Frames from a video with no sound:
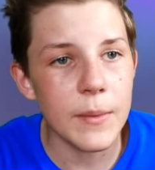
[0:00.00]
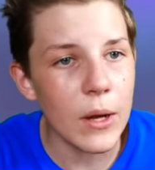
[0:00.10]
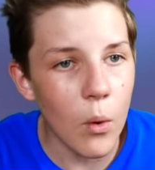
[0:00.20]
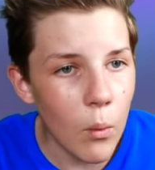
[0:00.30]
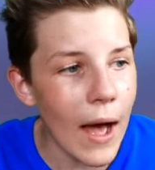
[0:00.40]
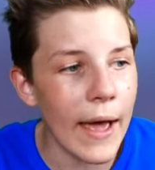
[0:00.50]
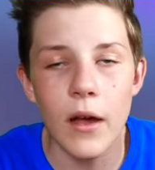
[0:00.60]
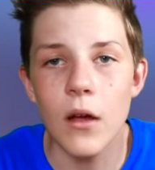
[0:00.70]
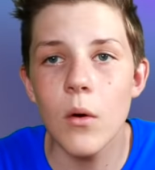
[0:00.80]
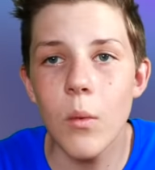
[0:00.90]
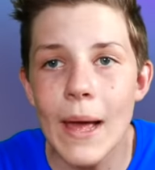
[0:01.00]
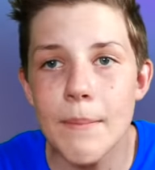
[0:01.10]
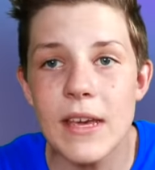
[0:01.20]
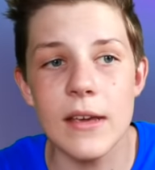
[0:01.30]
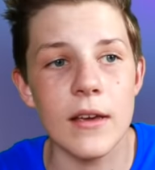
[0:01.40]
to me. Why?
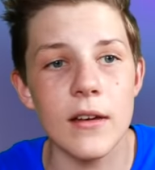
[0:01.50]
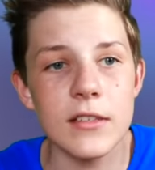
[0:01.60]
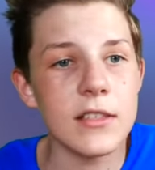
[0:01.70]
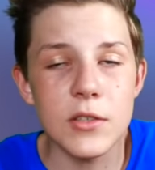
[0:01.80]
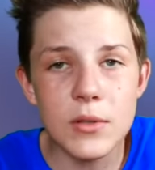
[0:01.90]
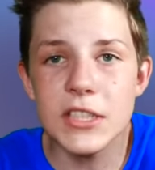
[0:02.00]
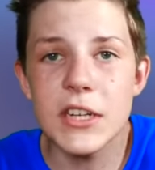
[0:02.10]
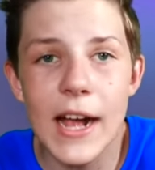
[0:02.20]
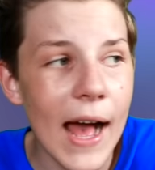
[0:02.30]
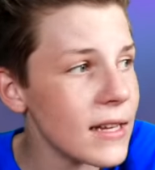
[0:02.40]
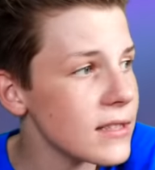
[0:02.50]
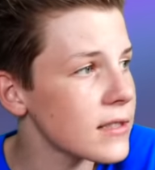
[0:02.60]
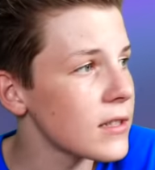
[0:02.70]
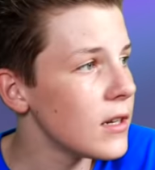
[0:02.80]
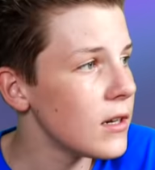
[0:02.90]
Why me? Does it do it to you
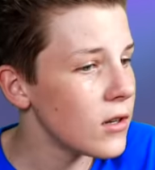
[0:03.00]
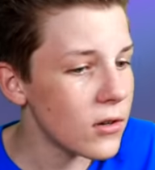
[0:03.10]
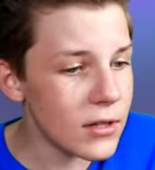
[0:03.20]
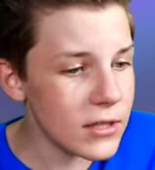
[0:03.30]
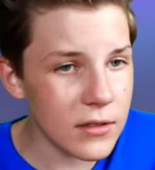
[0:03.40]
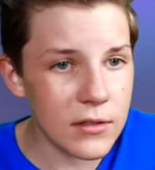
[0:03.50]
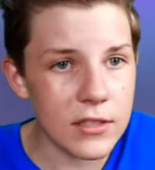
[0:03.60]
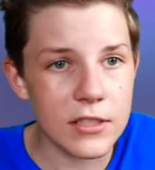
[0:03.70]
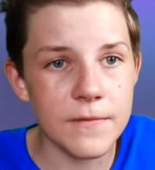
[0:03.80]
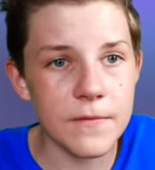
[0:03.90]
guys? Or do